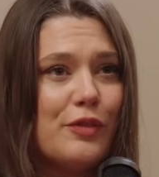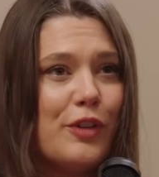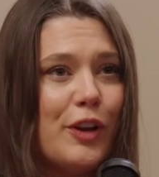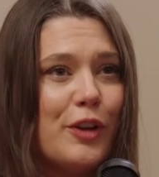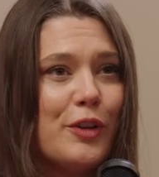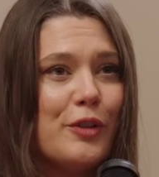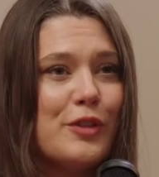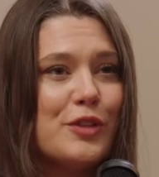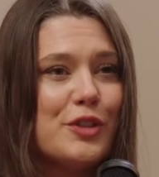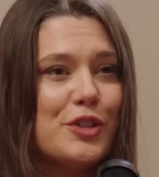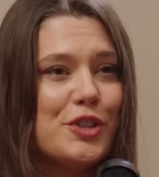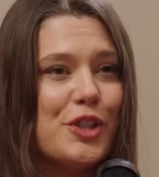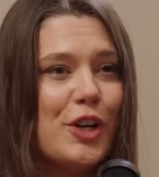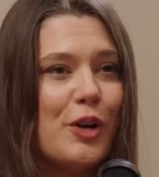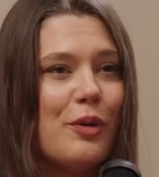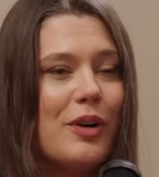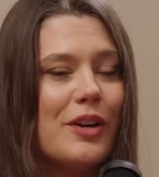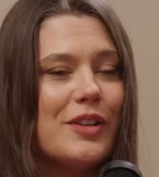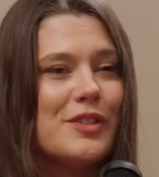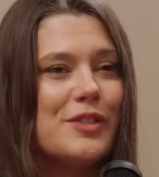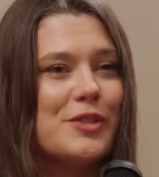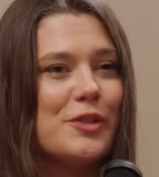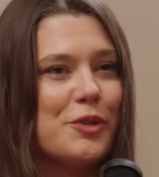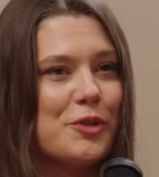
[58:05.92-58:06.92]
follow the show
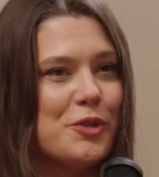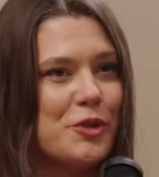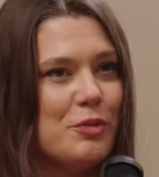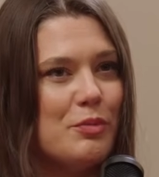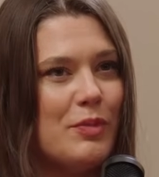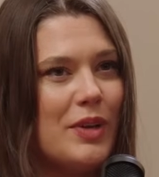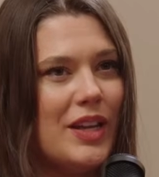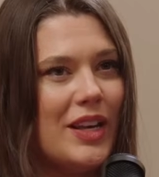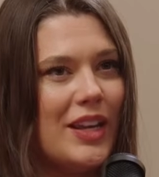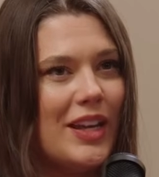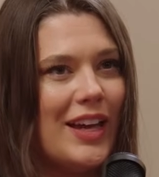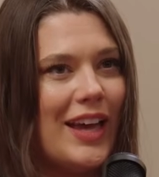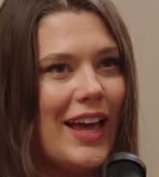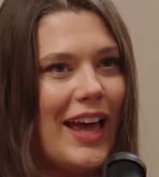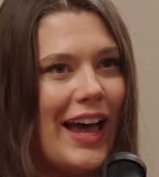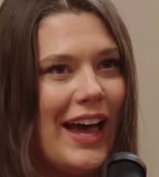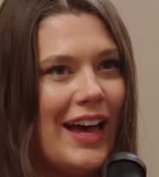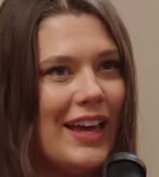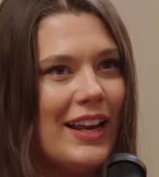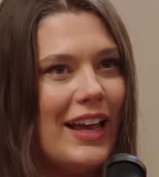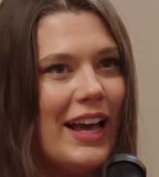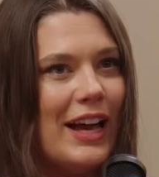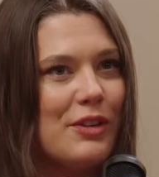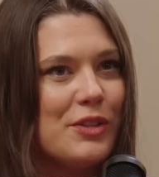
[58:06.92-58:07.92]
on social media
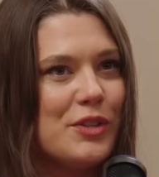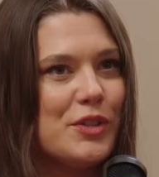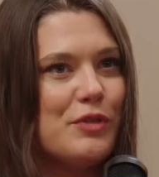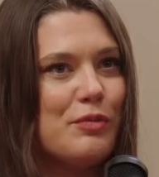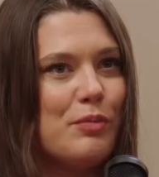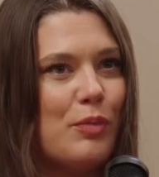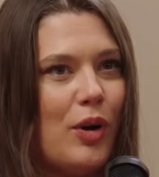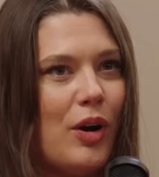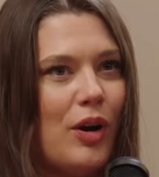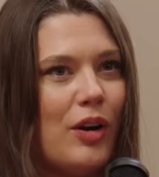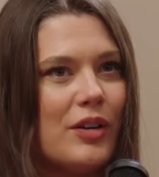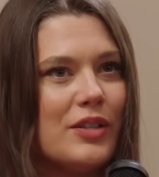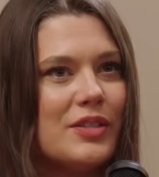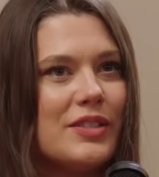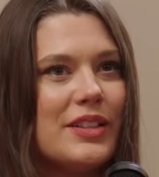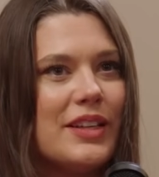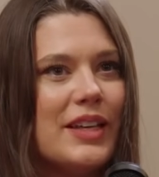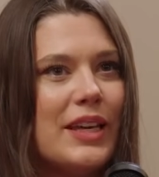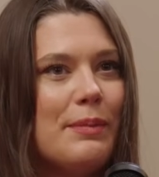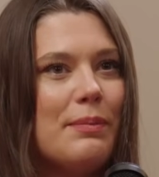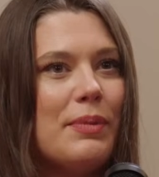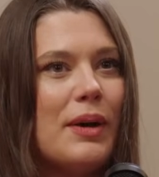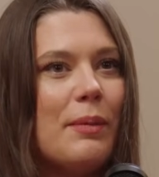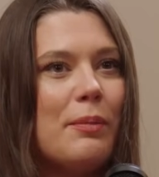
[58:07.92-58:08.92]
at House of Maher to
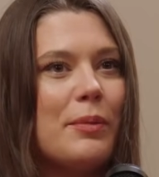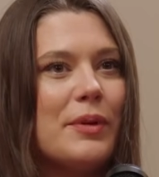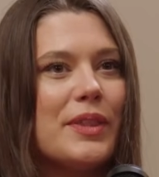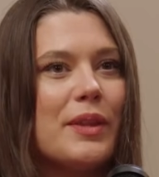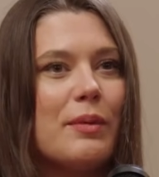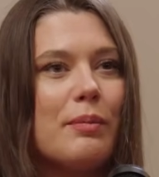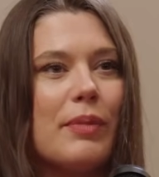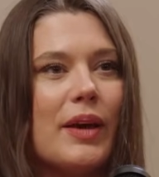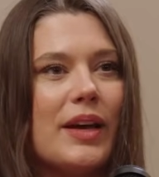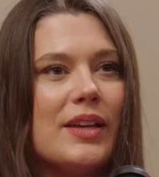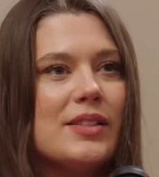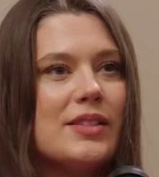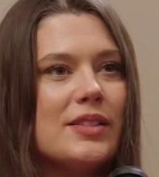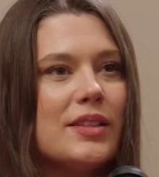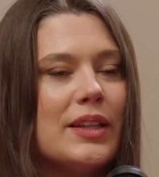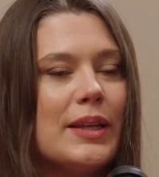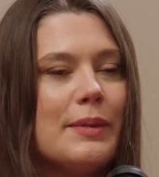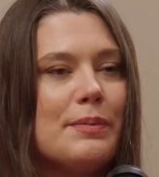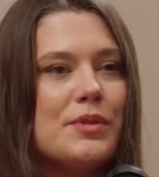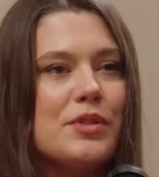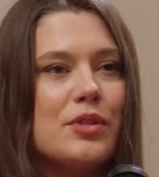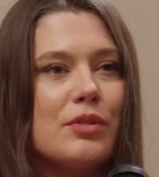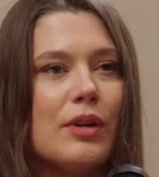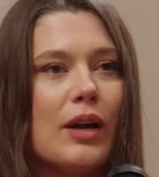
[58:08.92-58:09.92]
keep up with the best
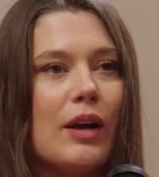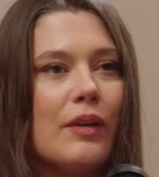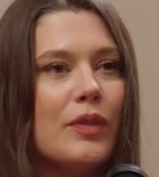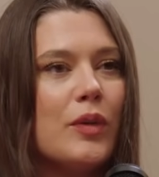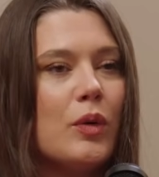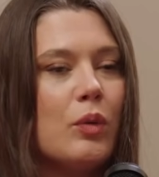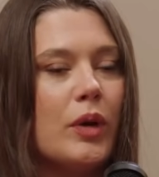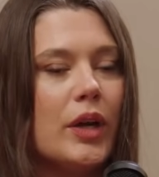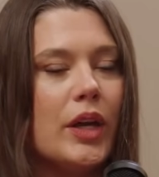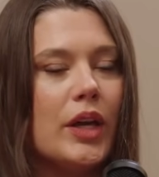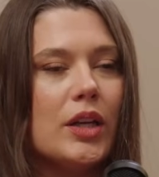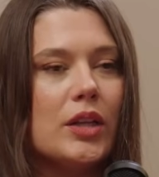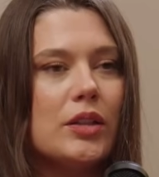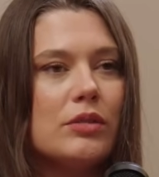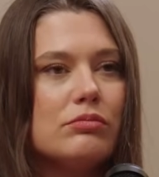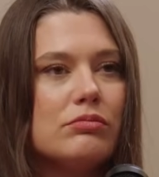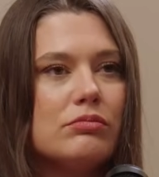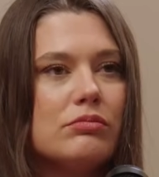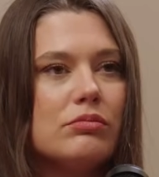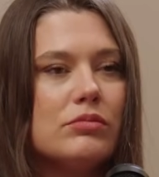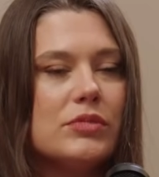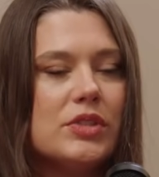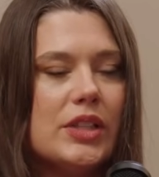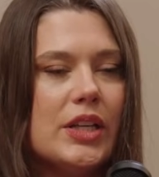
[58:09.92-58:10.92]
clips throughout the week.
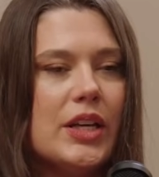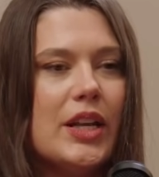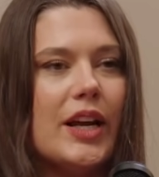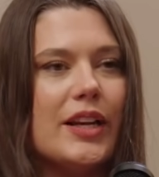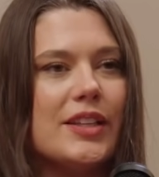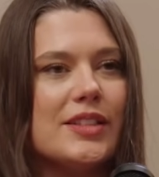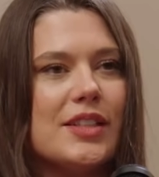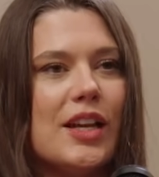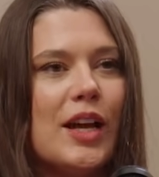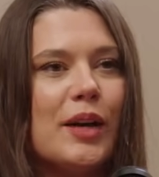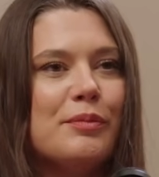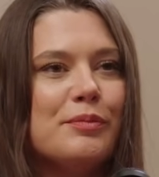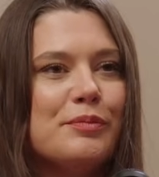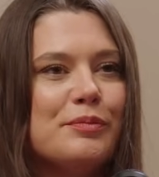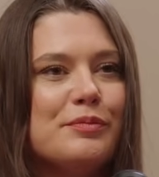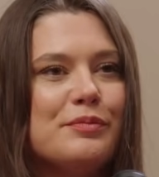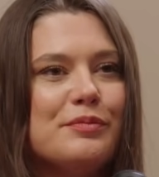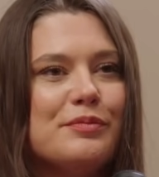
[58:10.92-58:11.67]
See you next time.